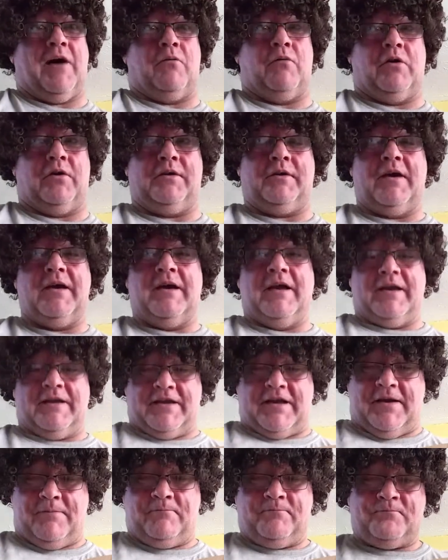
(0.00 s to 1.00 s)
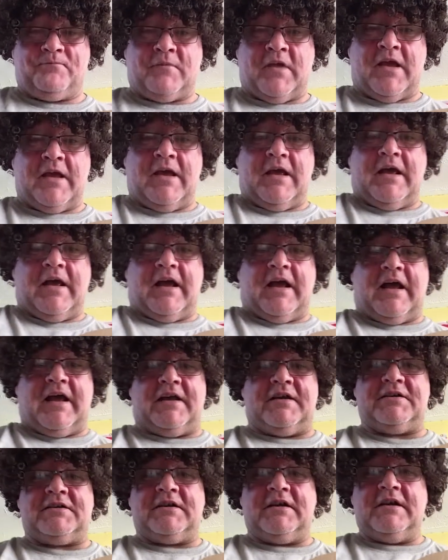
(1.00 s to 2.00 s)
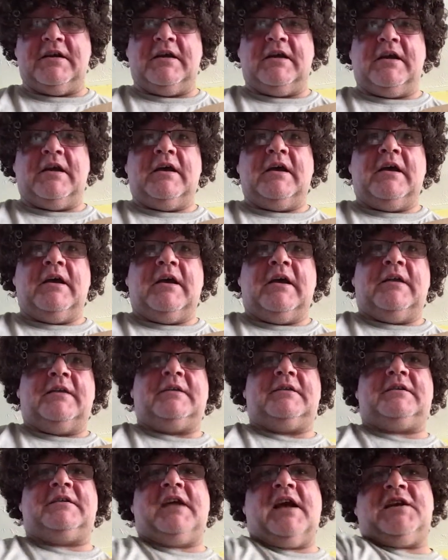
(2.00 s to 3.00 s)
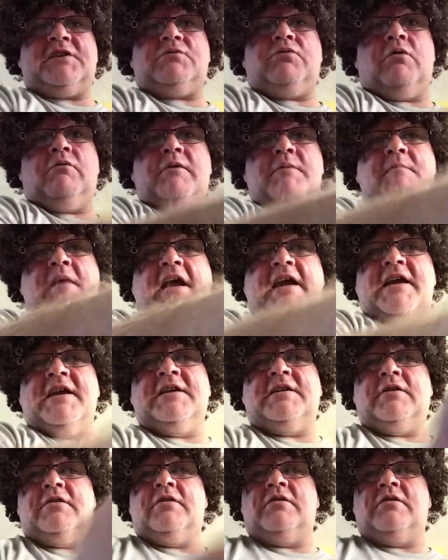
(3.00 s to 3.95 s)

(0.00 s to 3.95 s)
one. Yeah. And that's what we made.